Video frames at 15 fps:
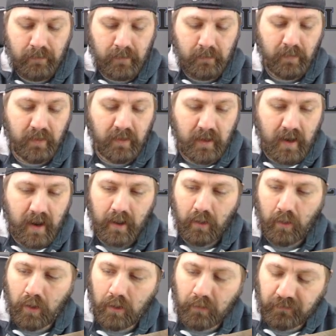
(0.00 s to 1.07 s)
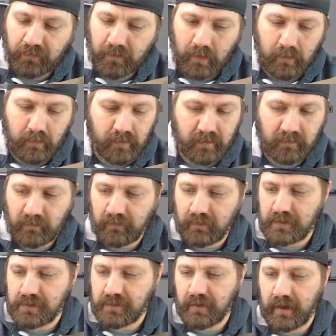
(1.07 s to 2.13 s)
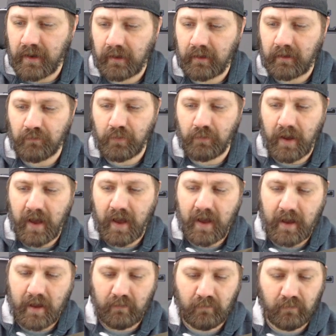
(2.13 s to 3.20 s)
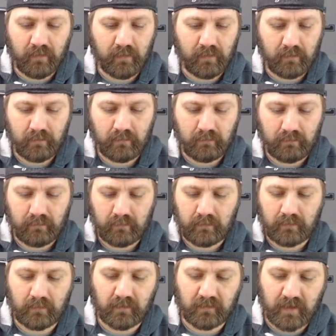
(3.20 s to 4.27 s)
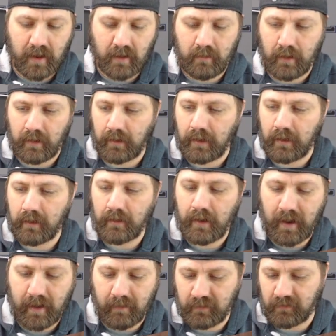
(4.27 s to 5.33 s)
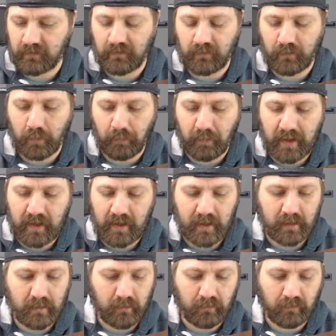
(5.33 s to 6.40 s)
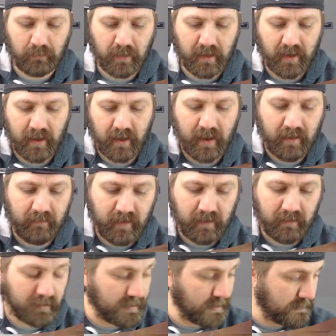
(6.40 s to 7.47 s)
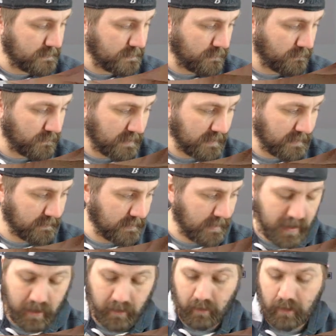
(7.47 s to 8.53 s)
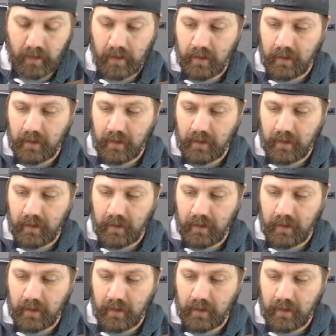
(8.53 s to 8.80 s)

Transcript: But then I also, and this is the trick, if you have soldering gun, I have just this little pin I use, but I have another gun too if you need it to get hotter.